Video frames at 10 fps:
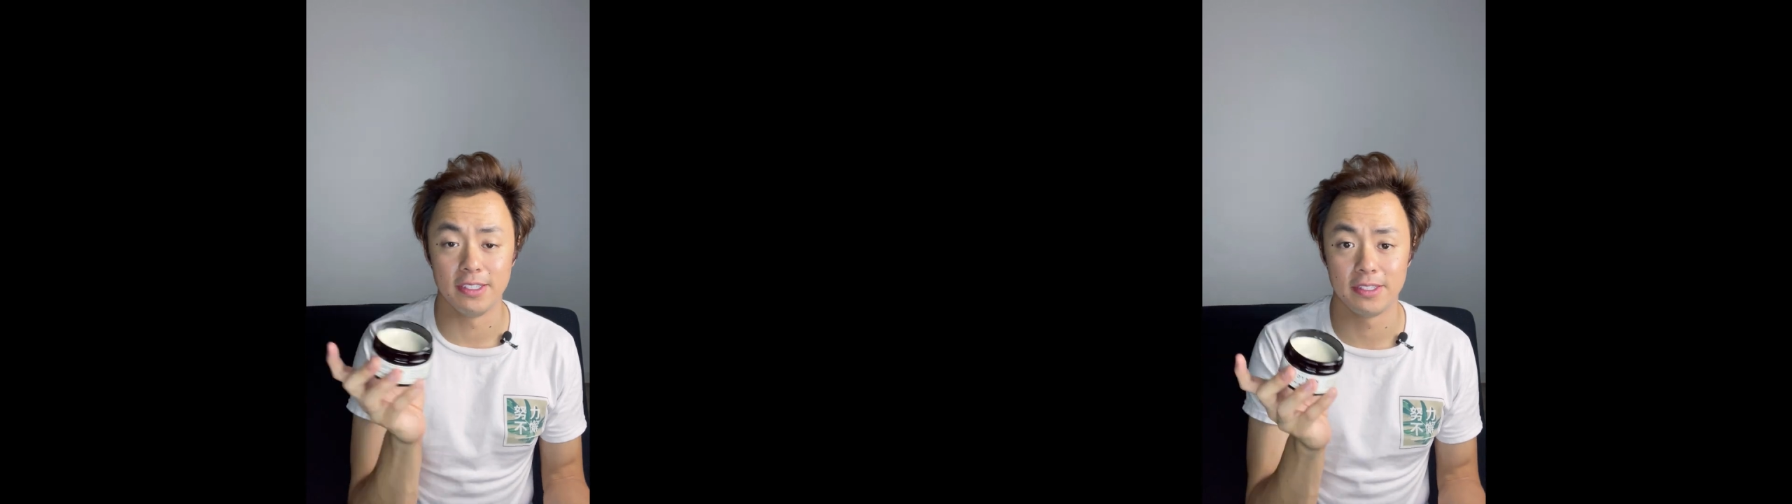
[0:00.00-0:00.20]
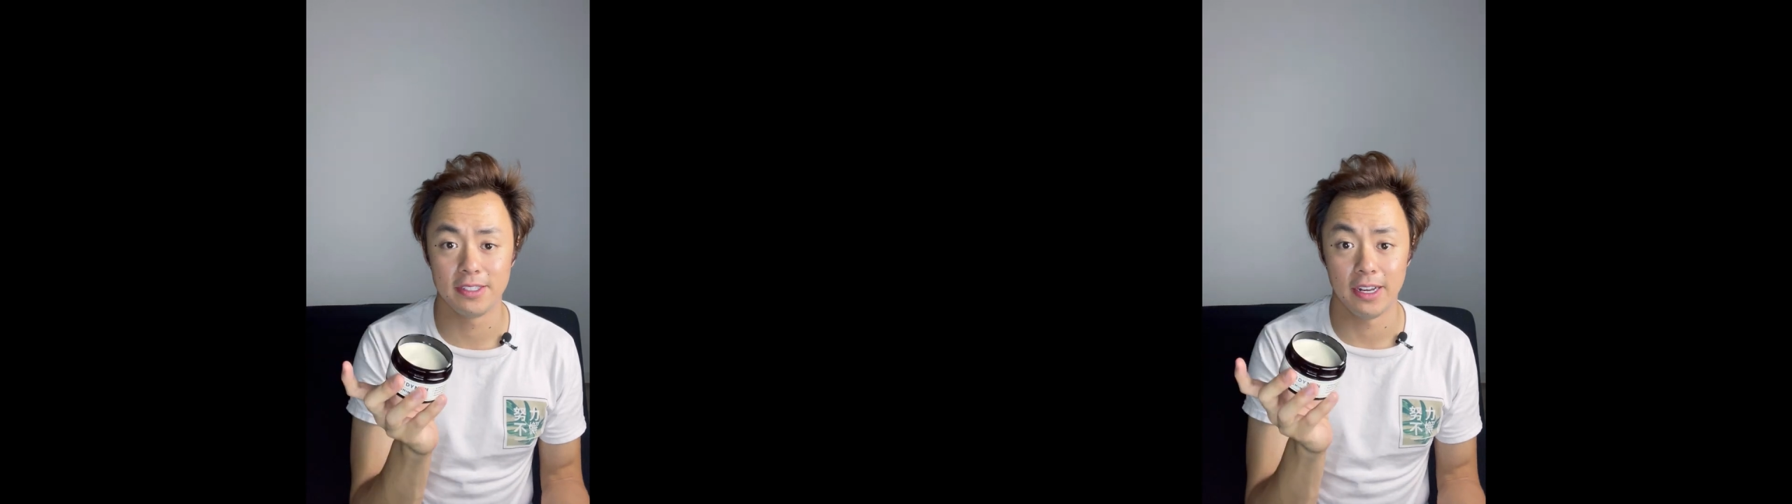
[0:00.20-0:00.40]

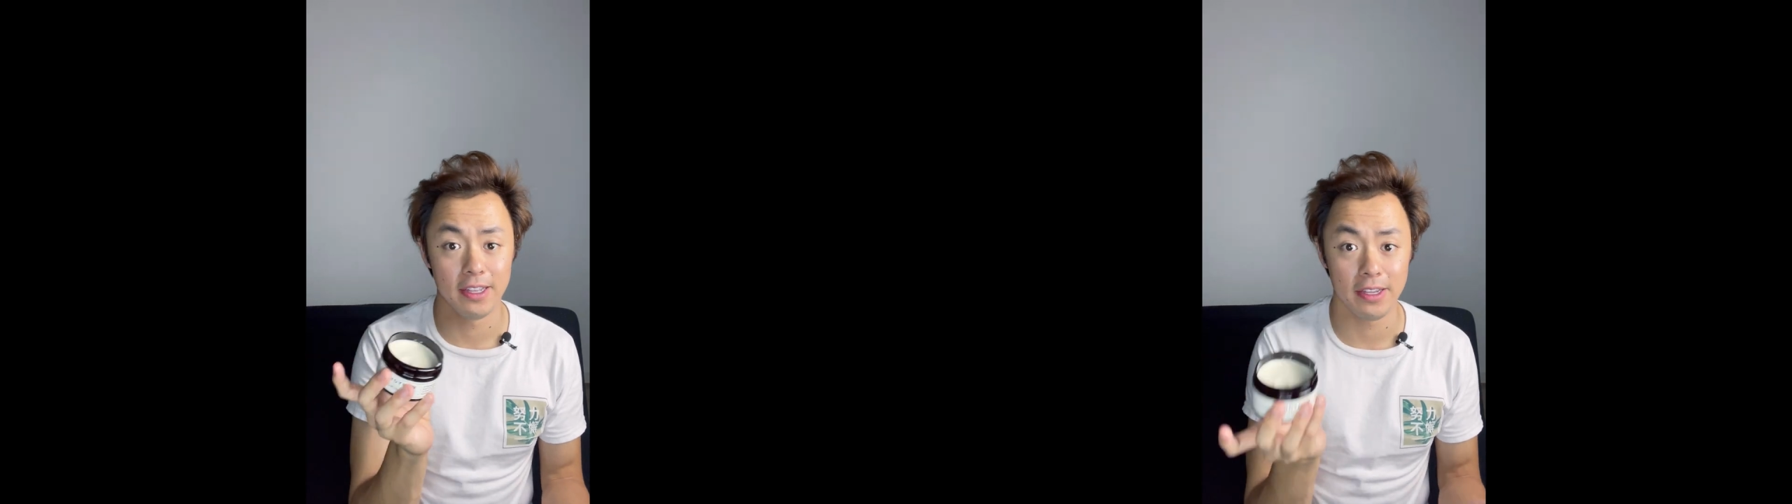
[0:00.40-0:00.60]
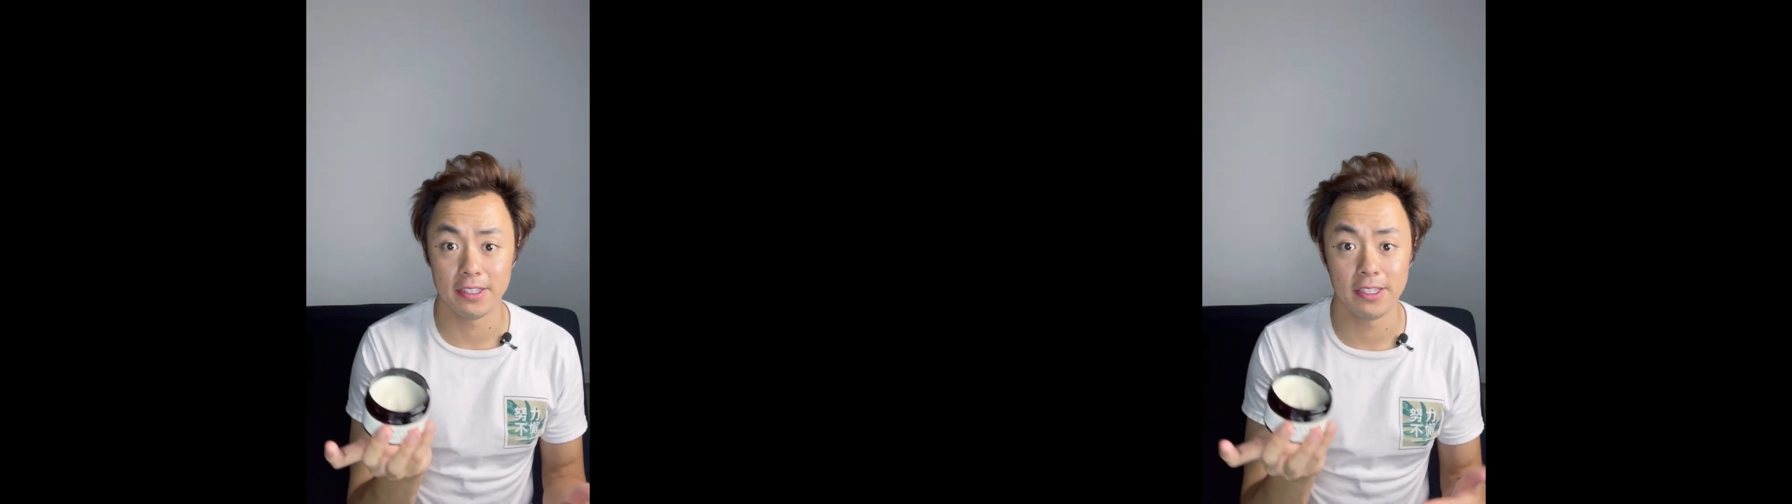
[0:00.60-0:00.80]
is kind of
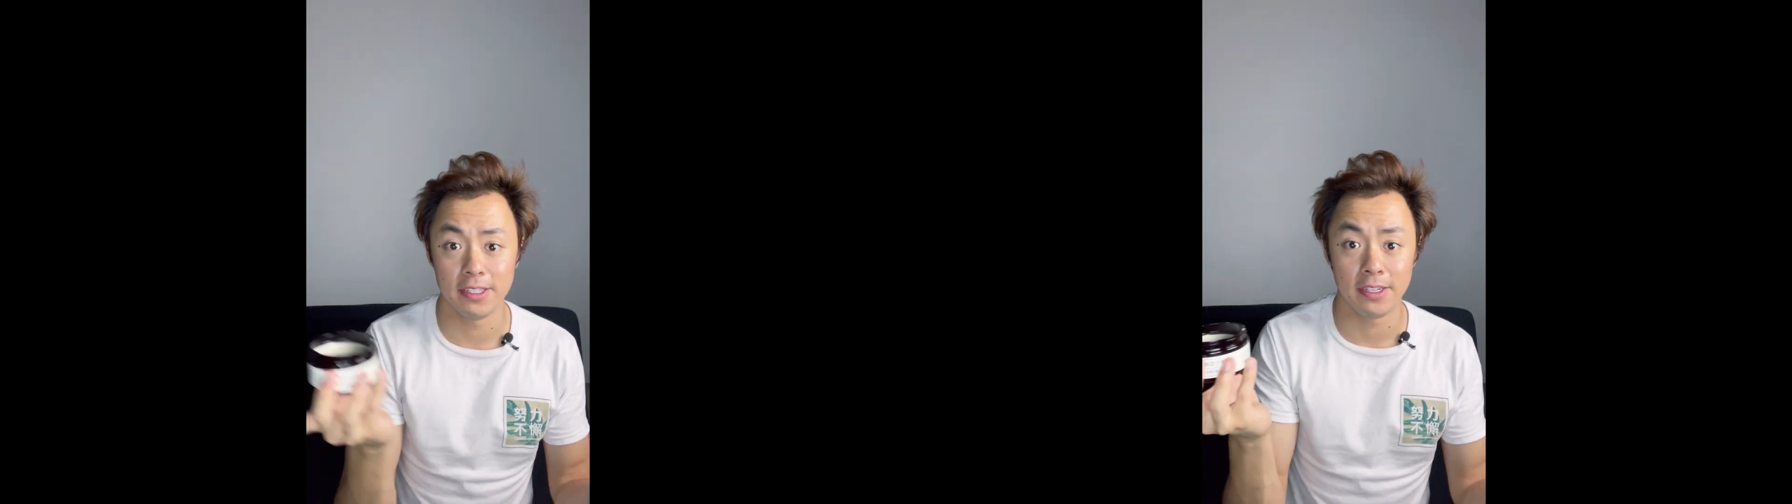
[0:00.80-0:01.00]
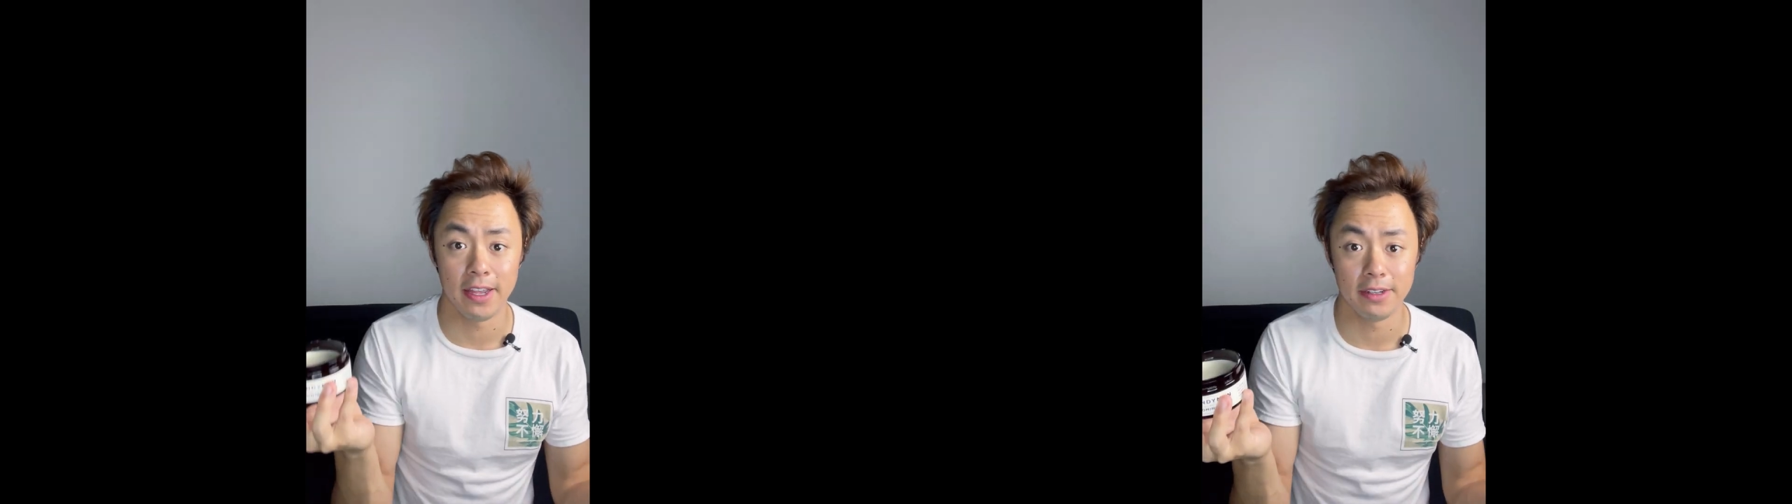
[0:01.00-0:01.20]
like a
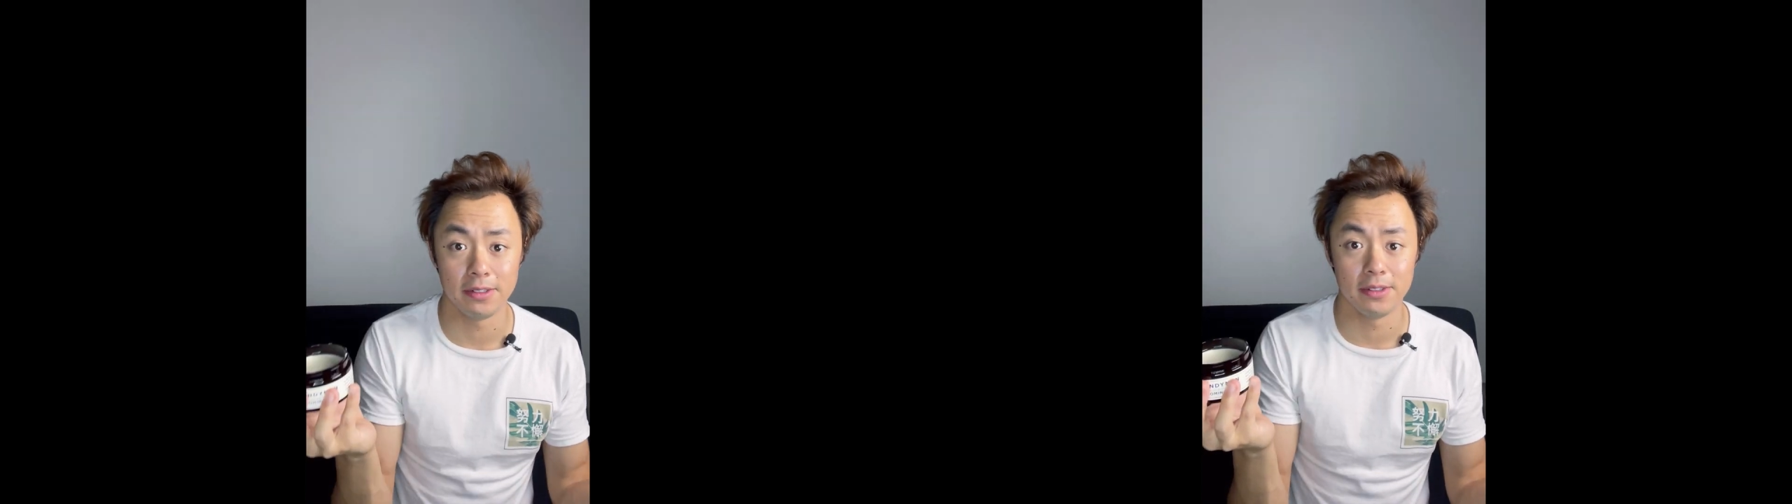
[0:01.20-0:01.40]
scented candle.